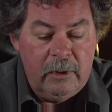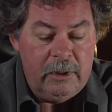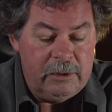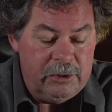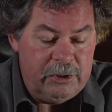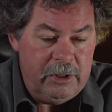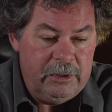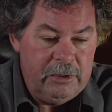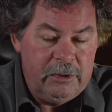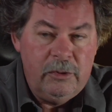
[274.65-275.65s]
Is it
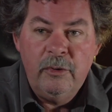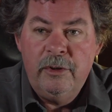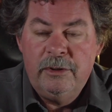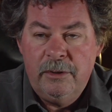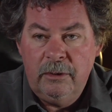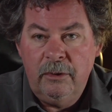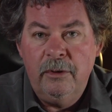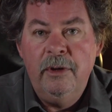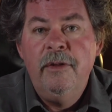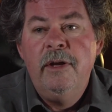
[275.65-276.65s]
Jesus or is it the
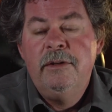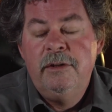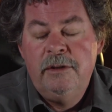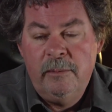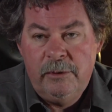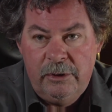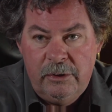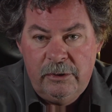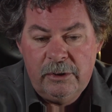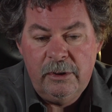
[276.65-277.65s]
Lord? That's a
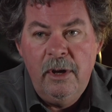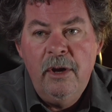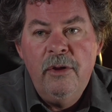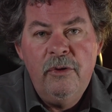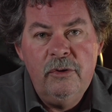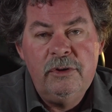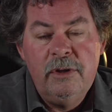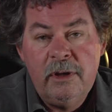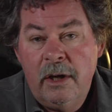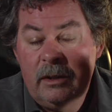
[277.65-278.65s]
substitution. Those are
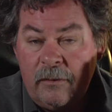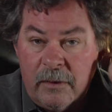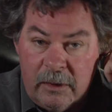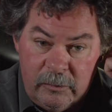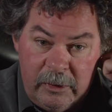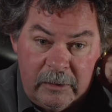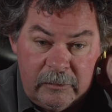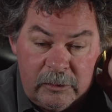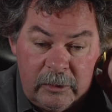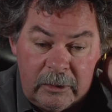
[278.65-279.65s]
the kinds of things we have
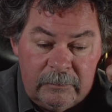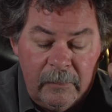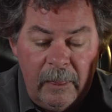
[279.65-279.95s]
as well.